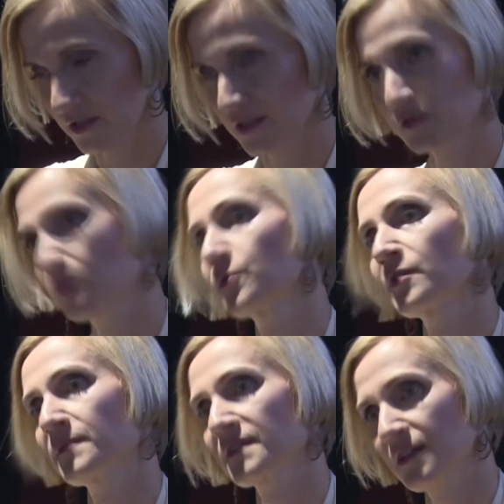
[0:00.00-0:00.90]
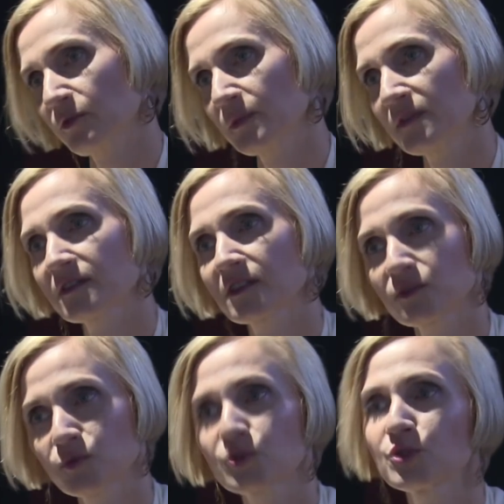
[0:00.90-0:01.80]
When preparing a business
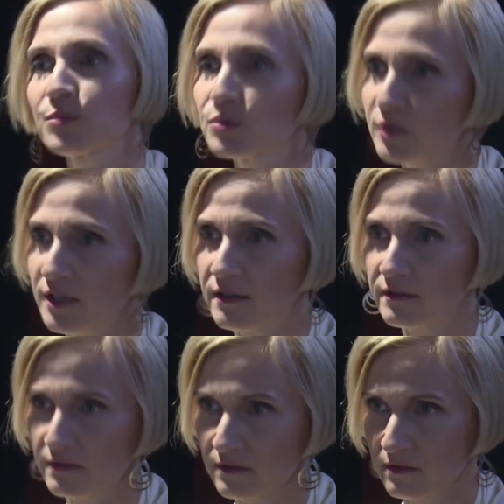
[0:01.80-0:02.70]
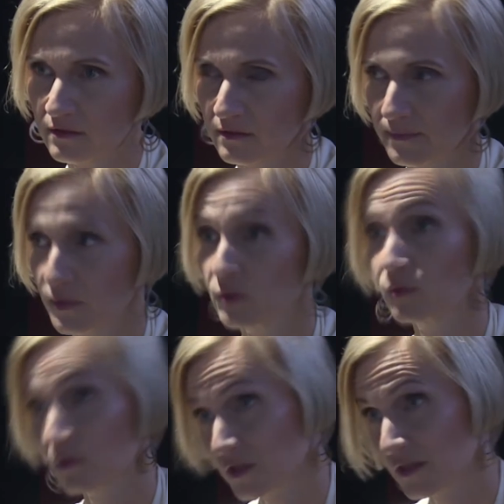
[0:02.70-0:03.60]
model with each
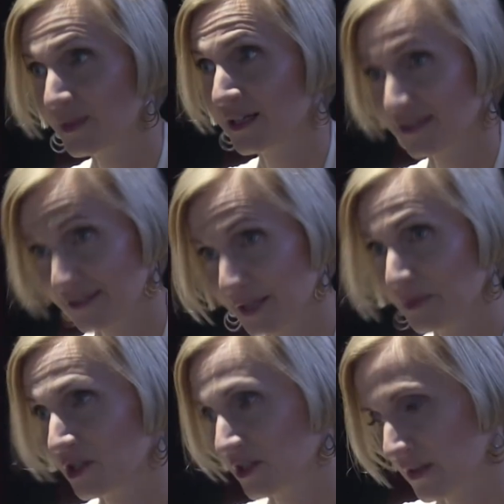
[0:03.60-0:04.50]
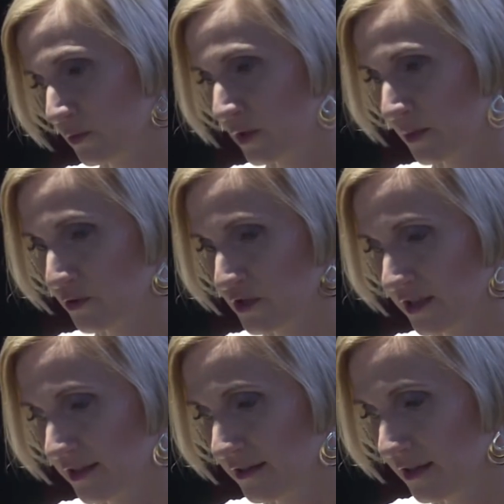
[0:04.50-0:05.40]
acquisition, we assume the
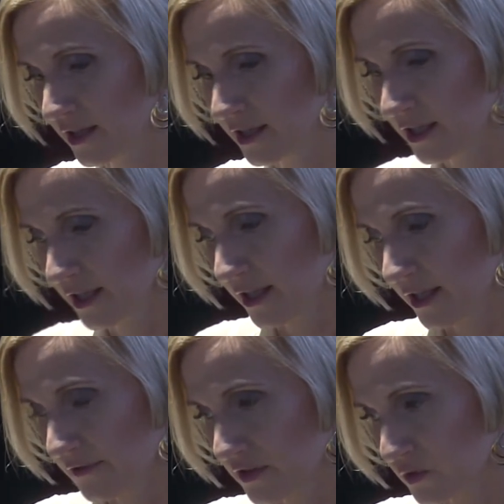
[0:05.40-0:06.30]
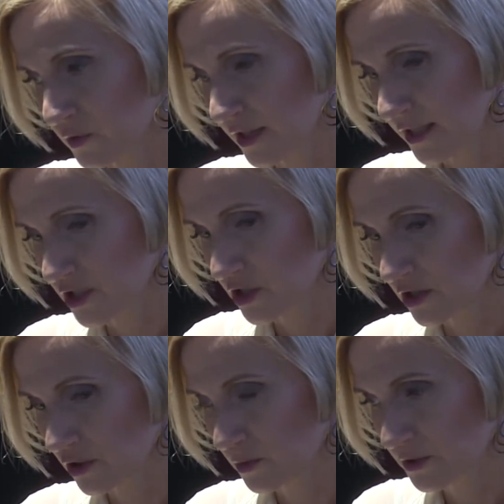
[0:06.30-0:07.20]
emergence of synergies. For
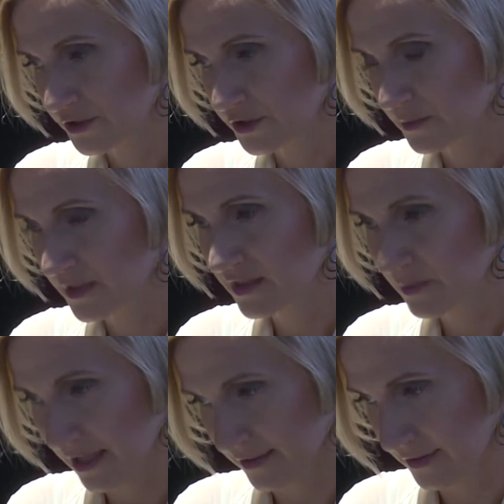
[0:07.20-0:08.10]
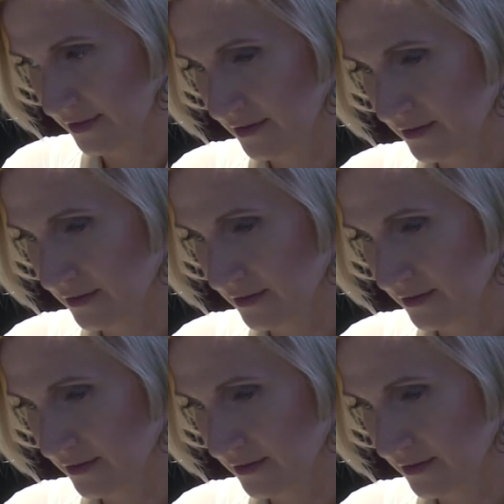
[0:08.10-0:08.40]
example, 10%